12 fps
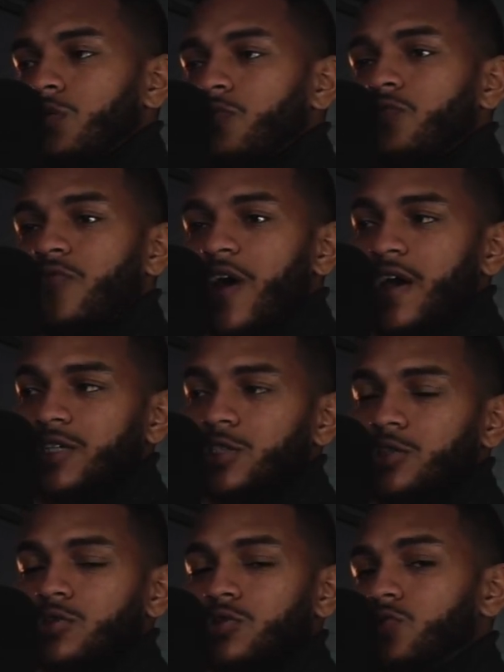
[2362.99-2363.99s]
who
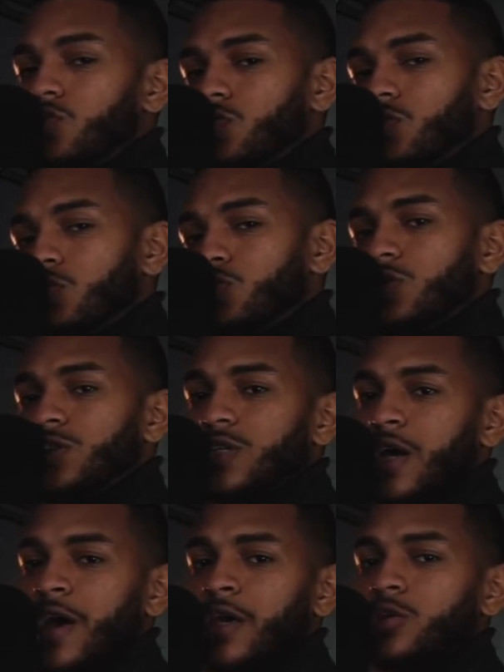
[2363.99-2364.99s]
fashioned you, who
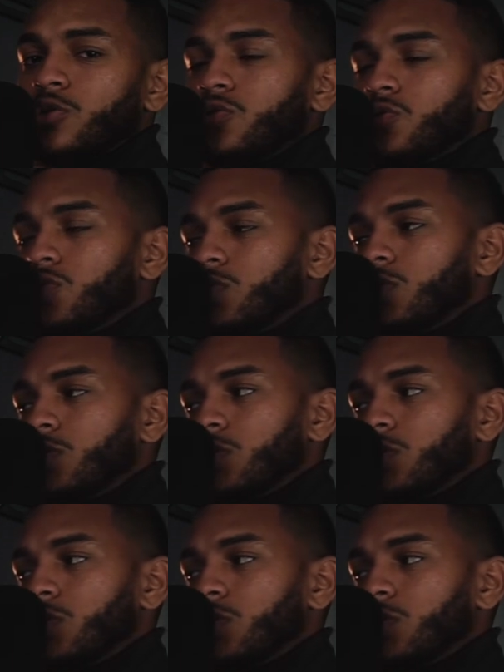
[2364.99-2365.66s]
designed you,